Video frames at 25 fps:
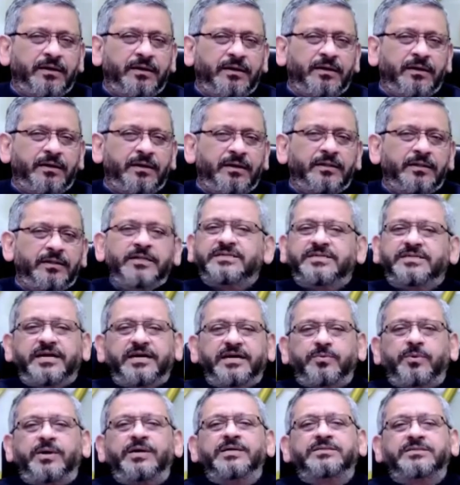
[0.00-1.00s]
This
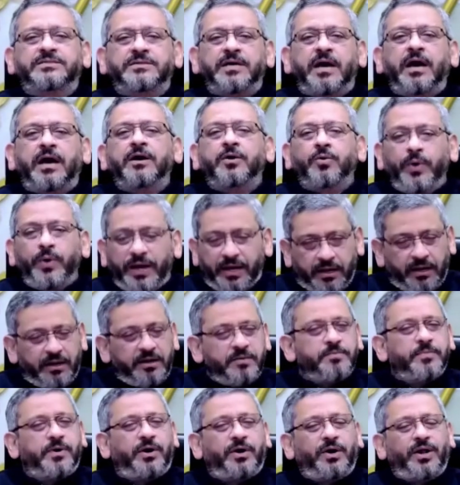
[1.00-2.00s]
requires quick
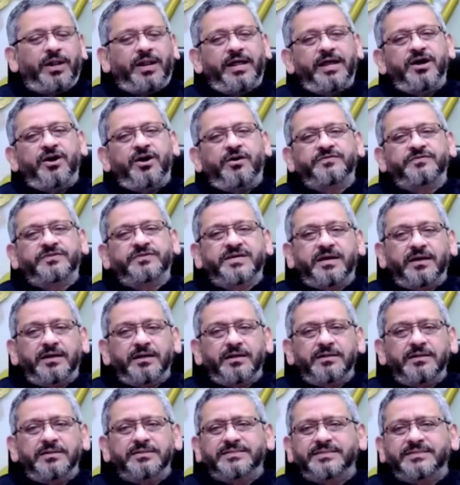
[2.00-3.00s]
remodeling of
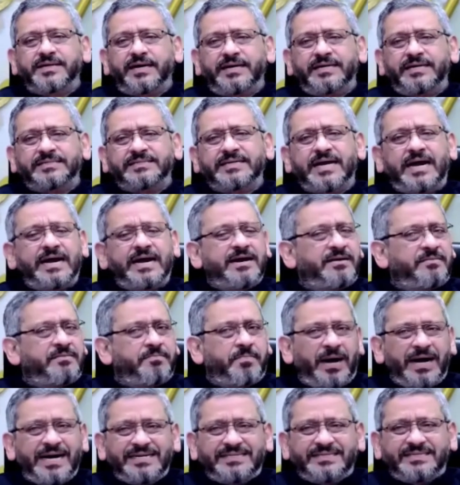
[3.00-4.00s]
skill sets and
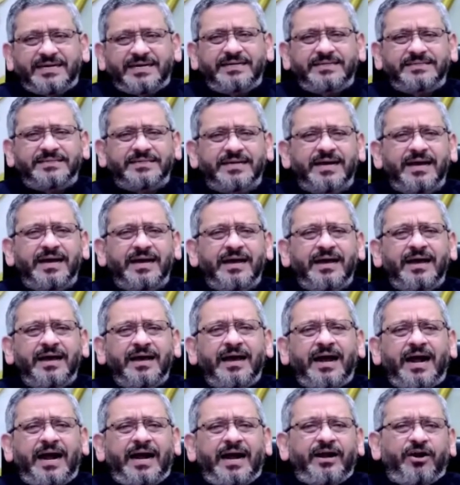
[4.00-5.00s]
mindsets.
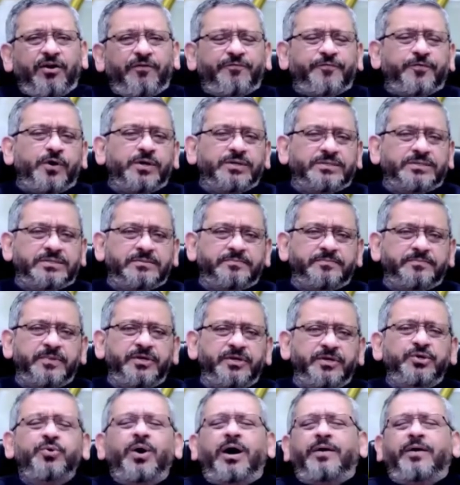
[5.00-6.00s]
And of course,
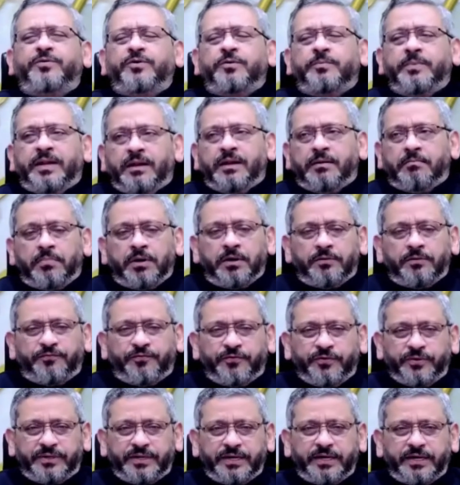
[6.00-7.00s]
you have to be
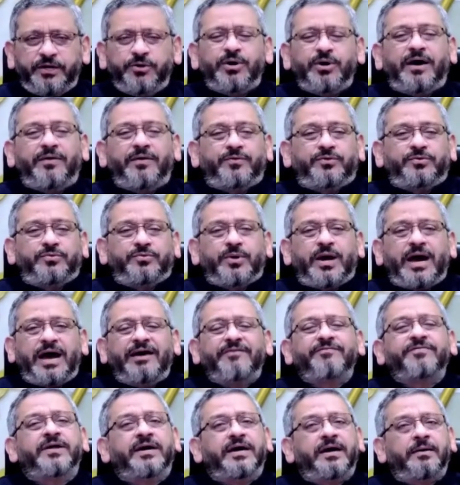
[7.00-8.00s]
nimble-footed. You have to
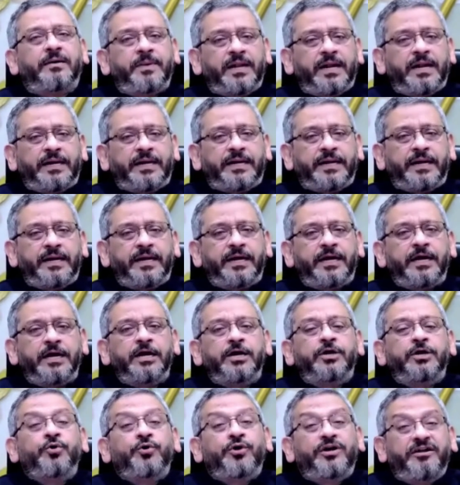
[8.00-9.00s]
have the ability
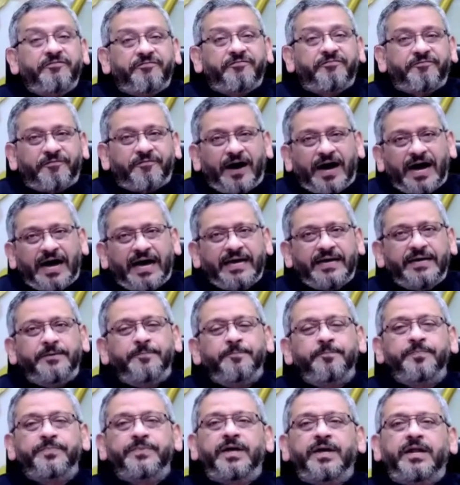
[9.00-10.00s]
to defy
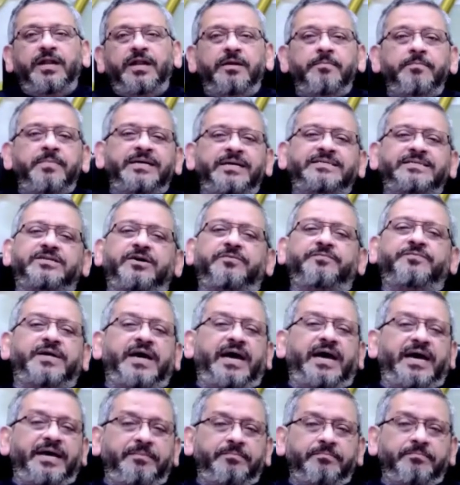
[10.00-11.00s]
the limits of time.